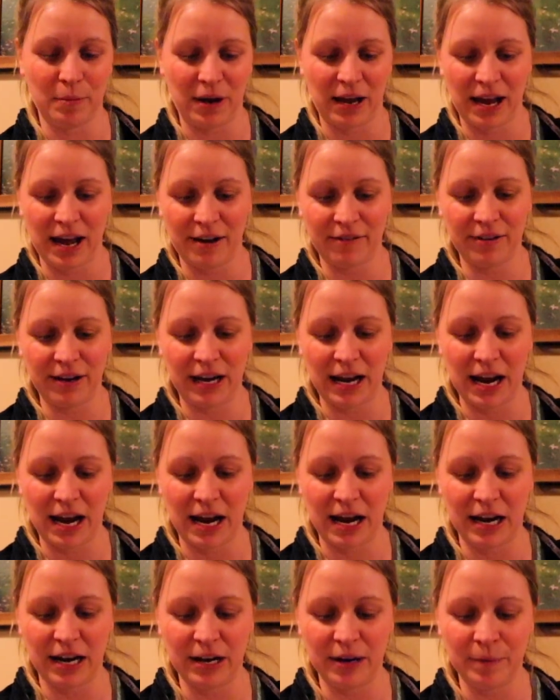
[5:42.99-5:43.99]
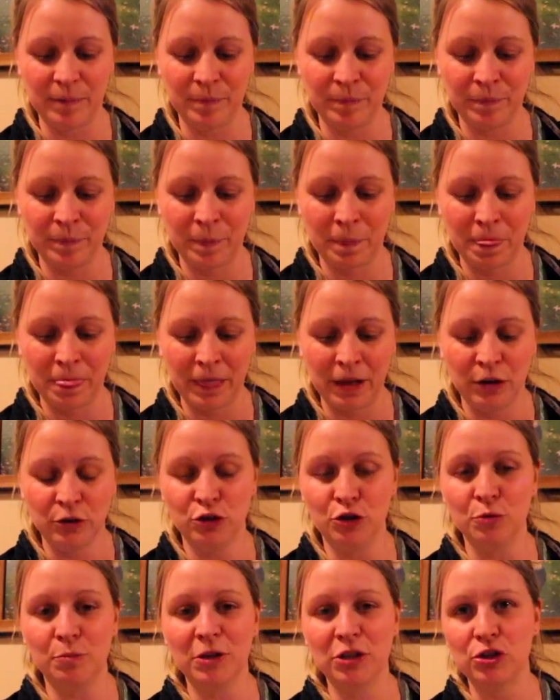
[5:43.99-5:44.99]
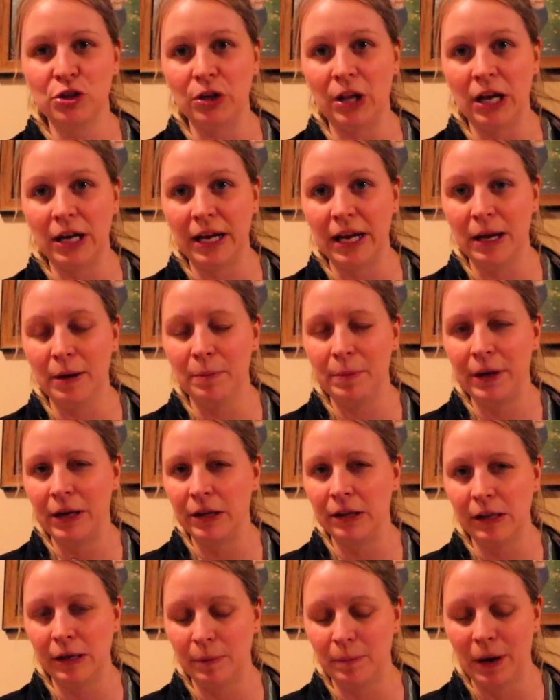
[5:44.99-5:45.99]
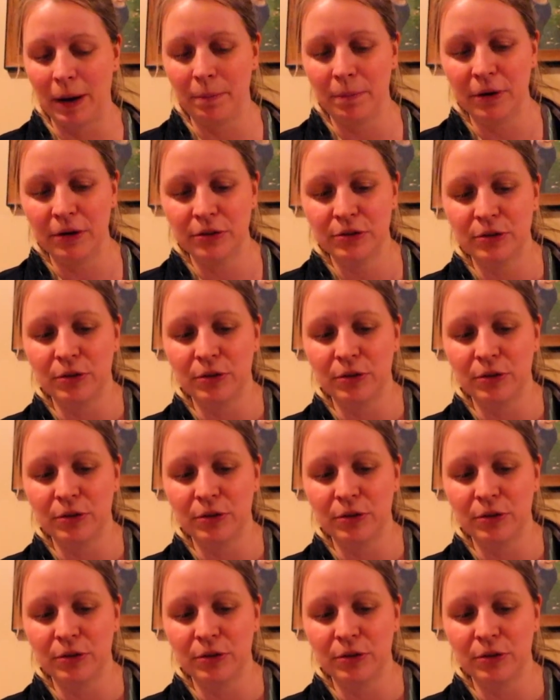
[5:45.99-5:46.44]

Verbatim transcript: I haven't had too much luck in pickling peppers,